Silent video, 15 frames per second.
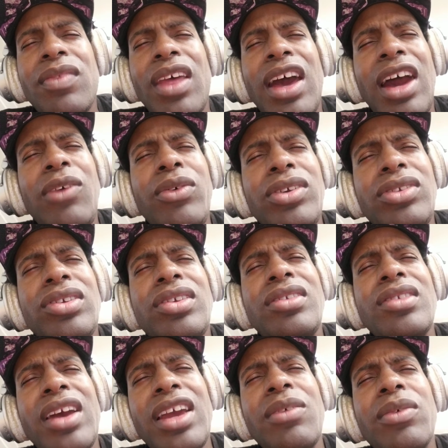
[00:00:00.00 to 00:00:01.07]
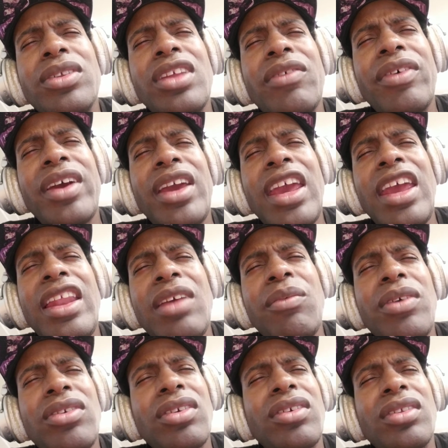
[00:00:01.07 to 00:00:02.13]
I wish this night would never end, and
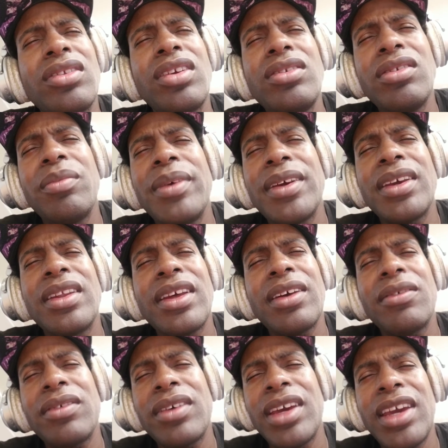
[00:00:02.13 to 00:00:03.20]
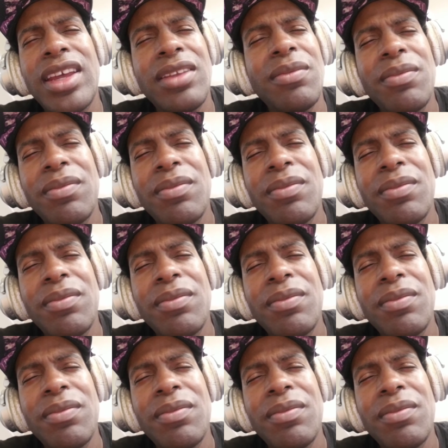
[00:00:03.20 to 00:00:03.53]
we just continue making out. And